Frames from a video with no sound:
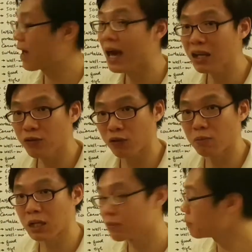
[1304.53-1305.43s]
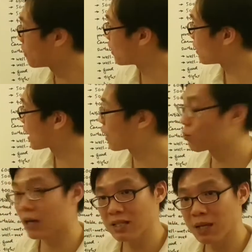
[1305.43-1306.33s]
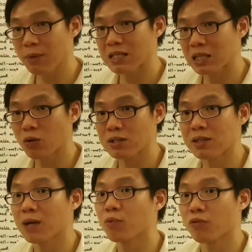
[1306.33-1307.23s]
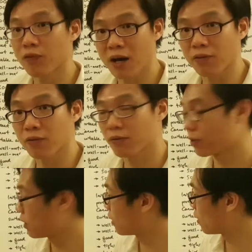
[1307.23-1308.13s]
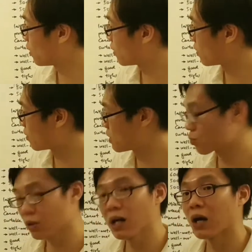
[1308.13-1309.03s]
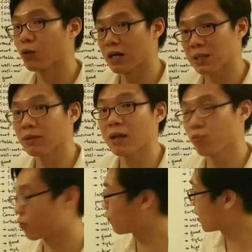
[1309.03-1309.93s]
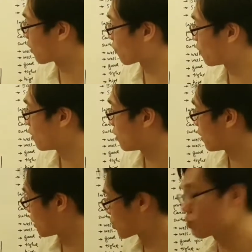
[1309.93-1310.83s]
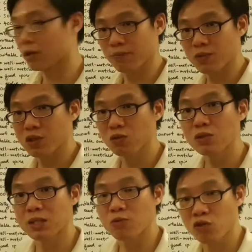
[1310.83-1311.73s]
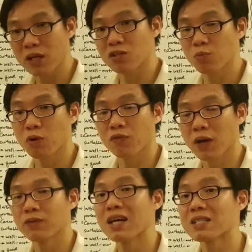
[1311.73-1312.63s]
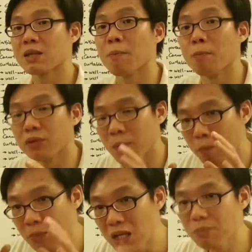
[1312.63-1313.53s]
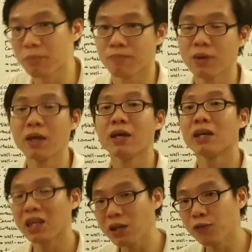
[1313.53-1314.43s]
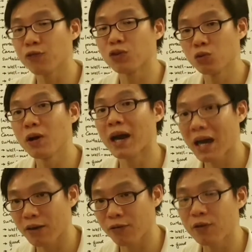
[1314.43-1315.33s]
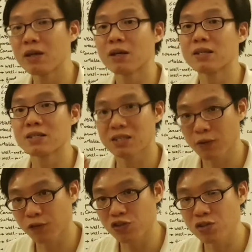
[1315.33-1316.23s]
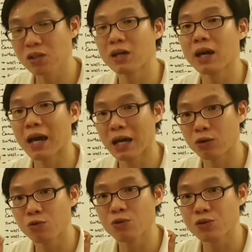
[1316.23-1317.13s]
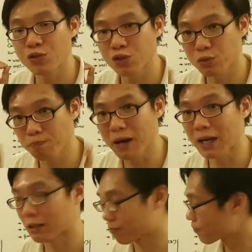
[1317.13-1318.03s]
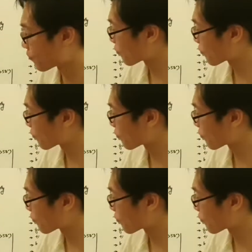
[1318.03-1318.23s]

10 for a minimum, I would accept as low as 9.5. This one, I will accept 10.5, and so on. So you subtract 0.5, that's the, the minimum if you have sufficient arrow spine.